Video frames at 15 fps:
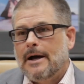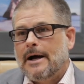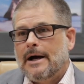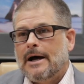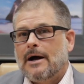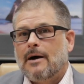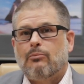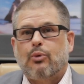
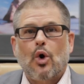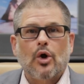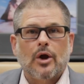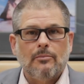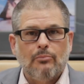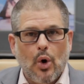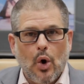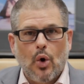a
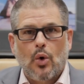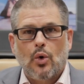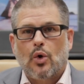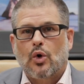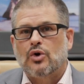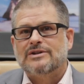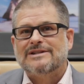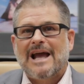broken pole
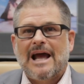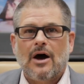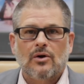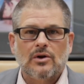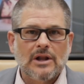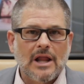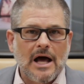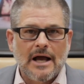or
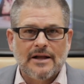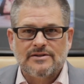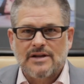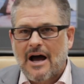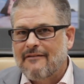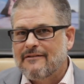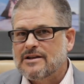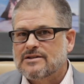downed lines,
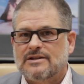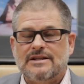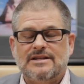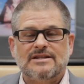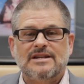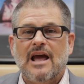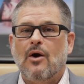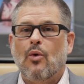obviously
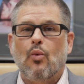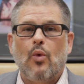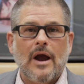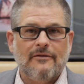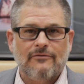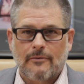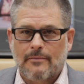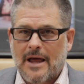stay
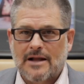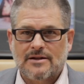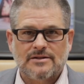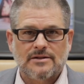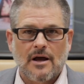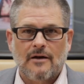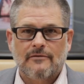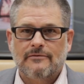away from that
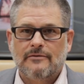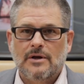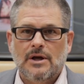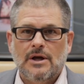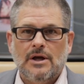stuff.